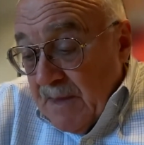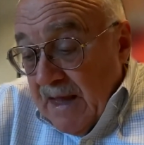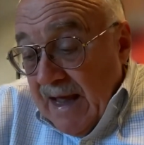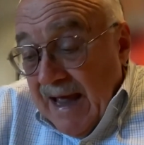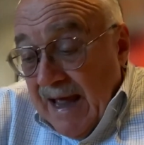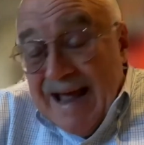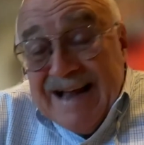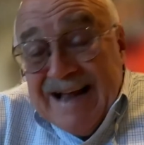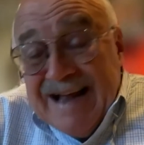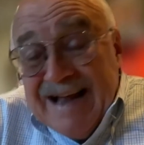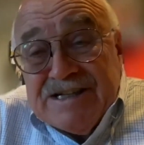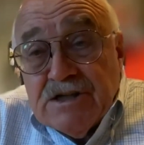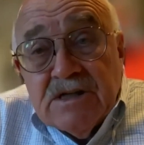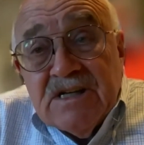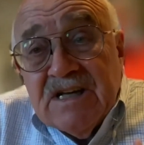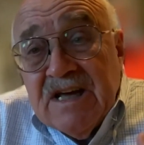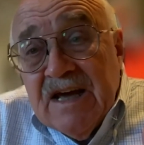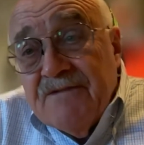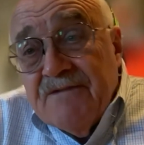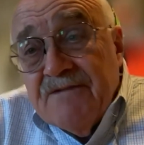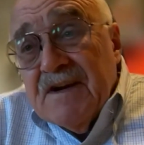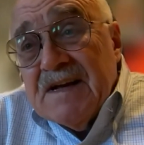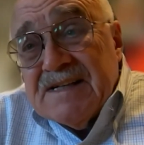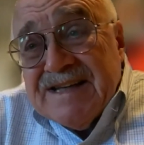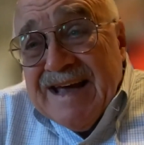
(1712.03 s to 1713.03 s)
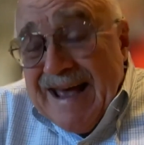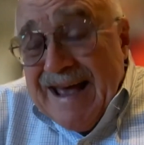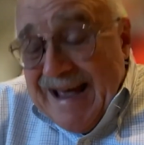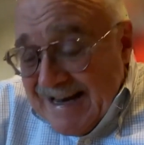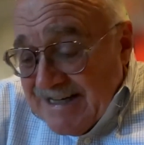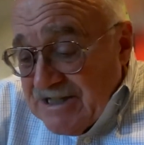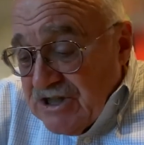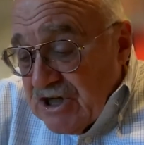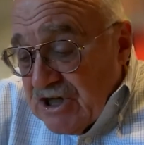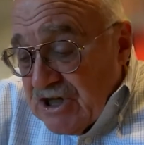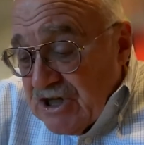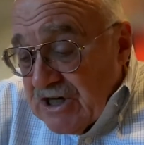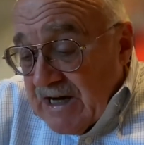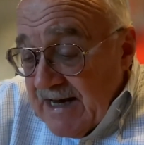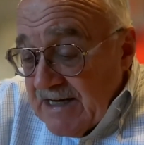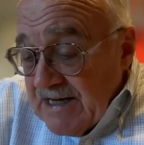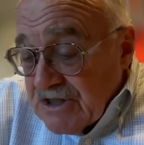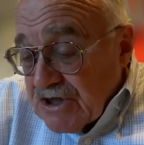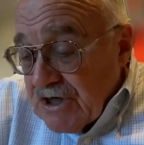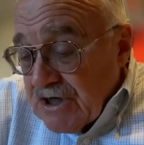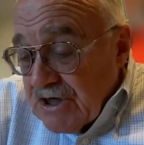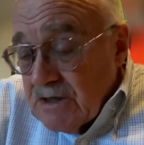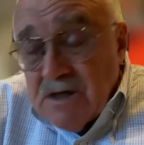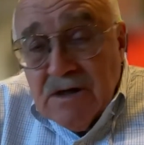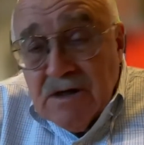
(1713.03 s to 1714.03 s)
And giving to
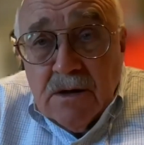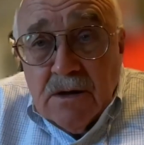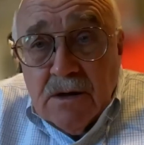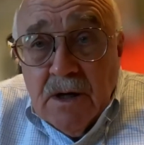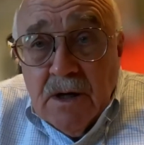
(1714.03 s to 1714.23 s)
education